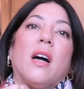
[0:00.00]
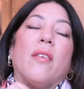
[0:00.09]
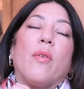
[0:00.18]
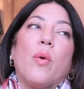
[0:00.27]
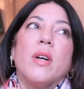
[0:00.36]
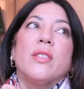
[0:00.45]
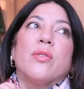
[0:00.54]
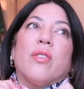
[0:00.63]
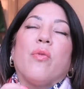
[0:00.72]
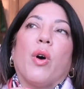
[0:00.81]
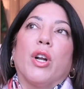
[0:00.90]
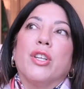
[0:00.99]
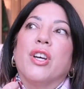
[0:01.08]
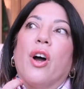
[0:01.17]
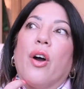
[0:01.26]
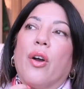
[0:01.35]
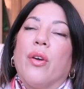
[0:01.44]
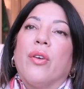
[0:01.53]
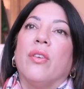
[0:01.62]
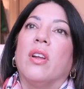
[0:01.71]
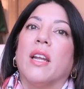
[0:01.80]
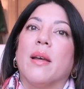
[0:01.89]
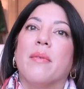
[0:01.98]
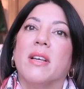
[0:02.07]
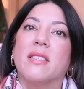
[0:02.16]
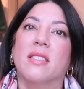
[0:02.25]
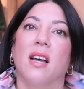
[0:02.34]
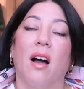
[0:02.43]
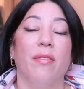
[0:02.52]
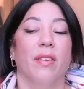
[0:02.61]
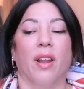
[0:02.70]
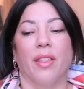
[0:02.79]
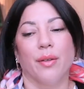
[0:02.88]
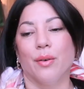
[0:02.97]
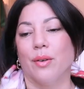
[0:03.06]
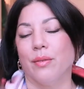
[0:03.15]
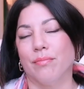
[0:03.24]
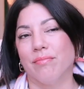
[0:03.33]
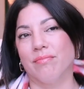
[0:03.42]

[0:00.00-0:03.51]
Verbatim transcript: I've always sort of wanted to own an Hermes scarf, and I thought